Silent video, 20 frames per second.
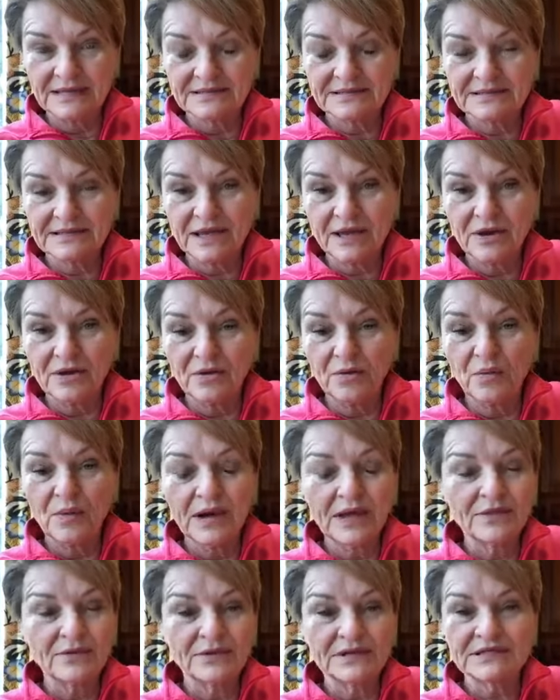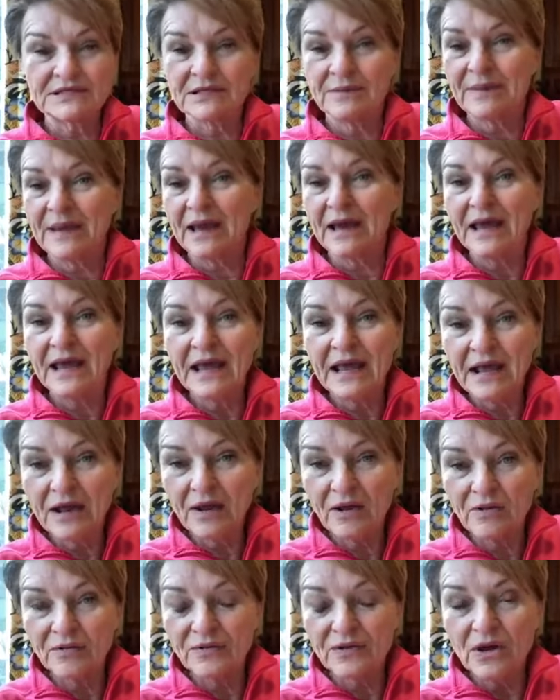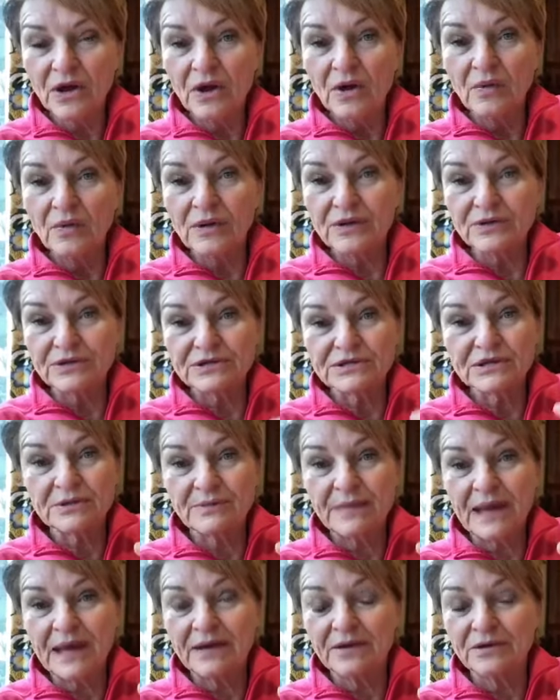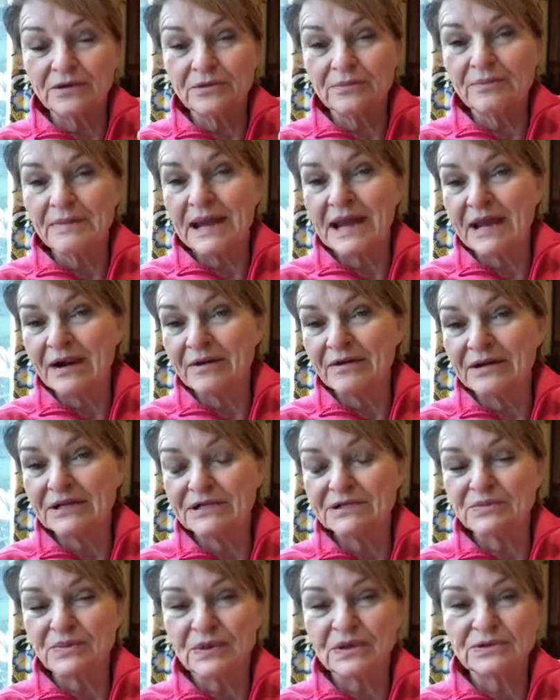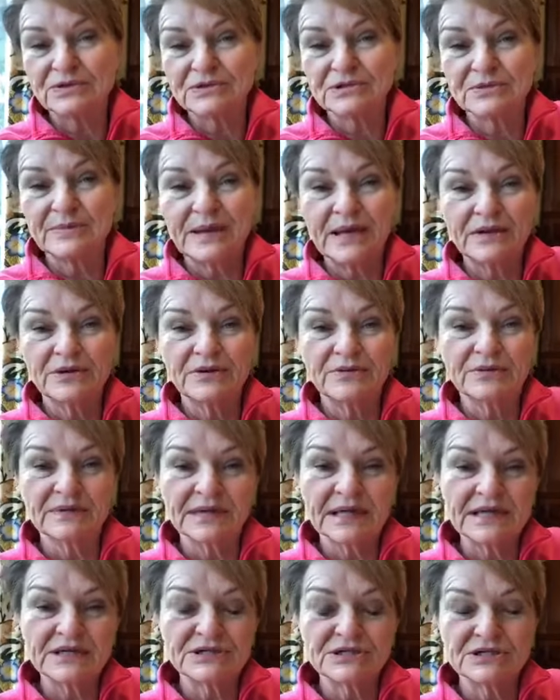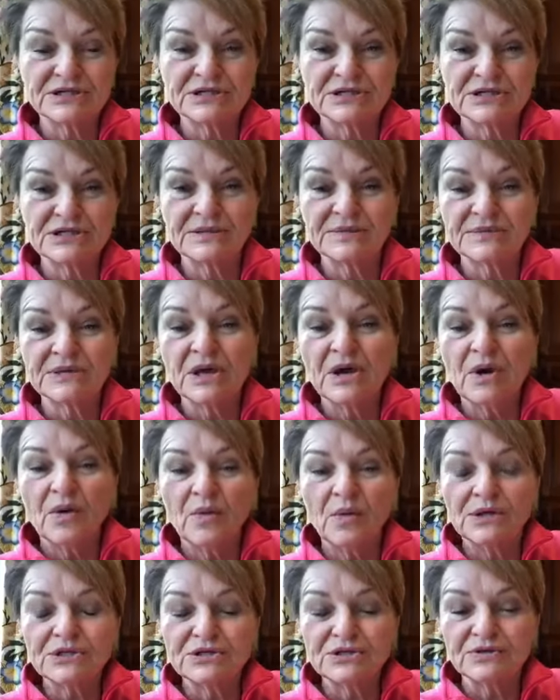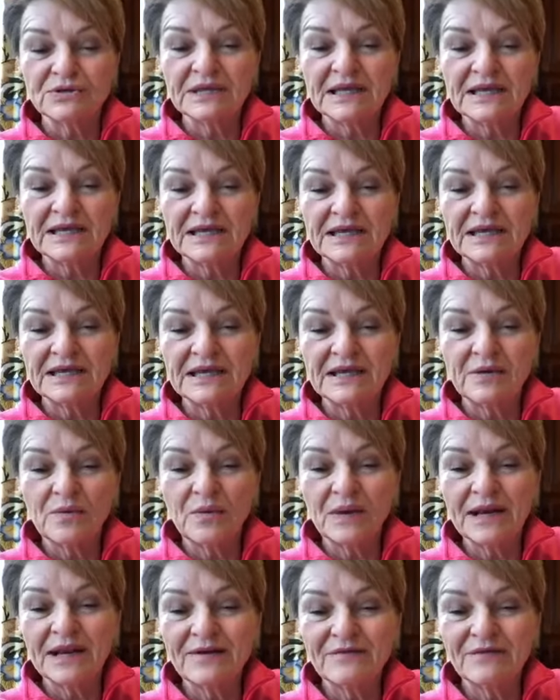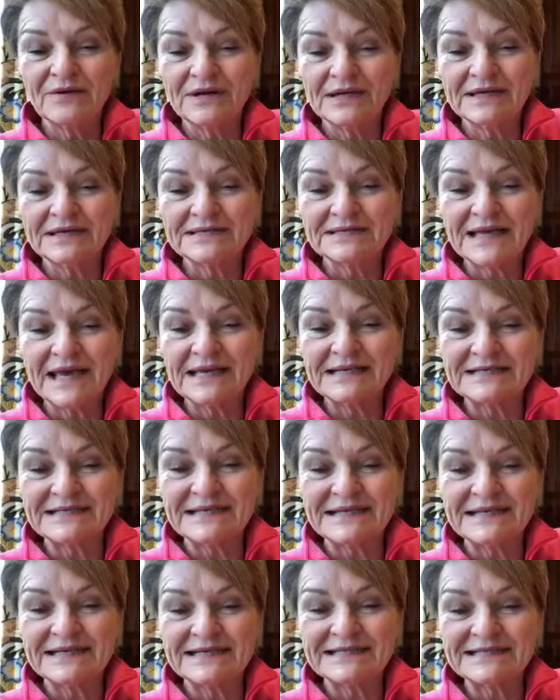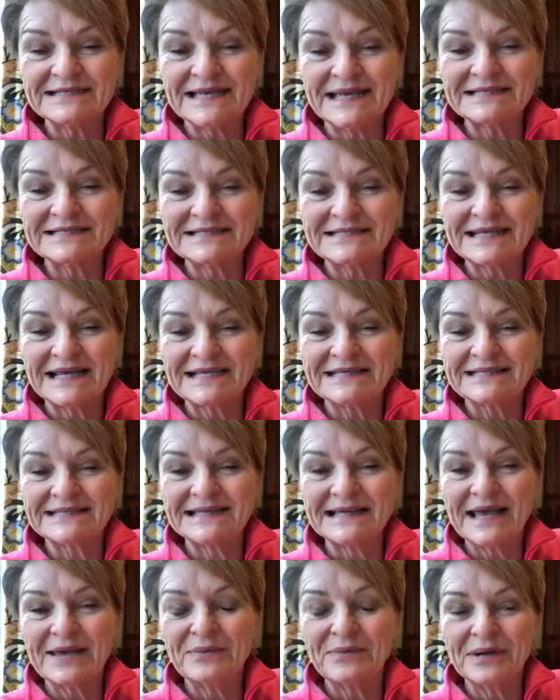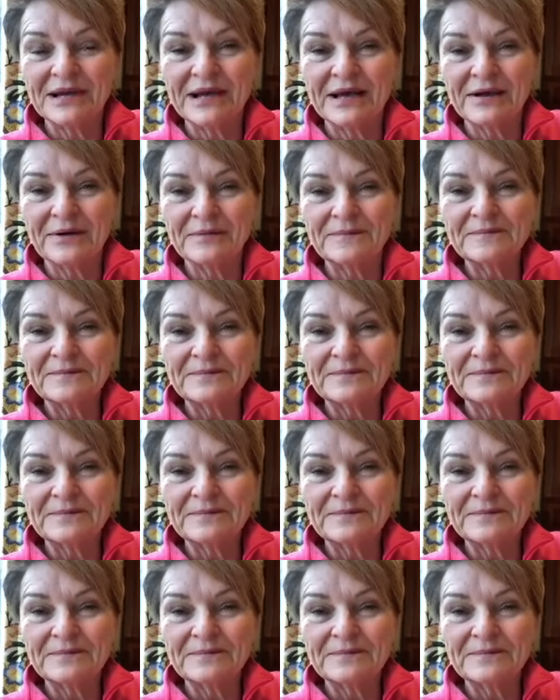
So whether it's about health, whether it's about your marriage, whether it's about your relationships, what you're thinking, whatever it is. Hey Denise, hey Stacy, hey Winnell.